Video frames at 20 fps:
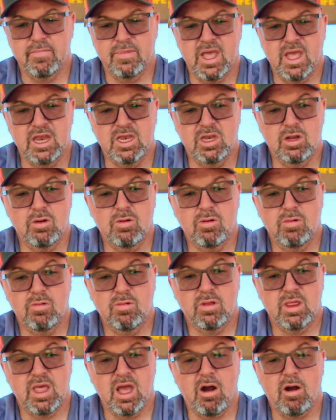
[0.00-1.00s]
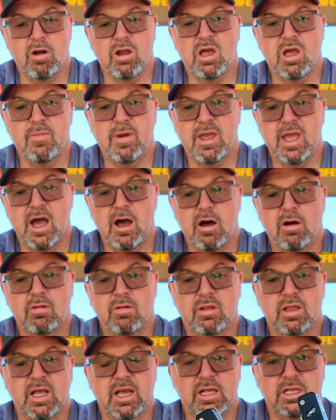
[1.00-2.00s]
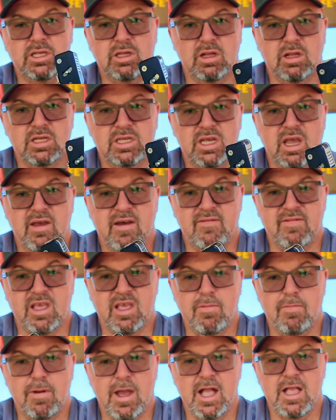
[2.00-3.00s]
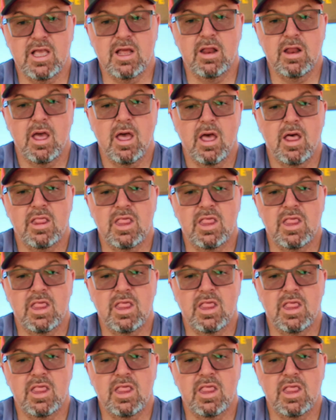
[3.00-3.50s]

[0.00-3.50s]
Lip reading: they are coming out, like, so let's say you have the companion,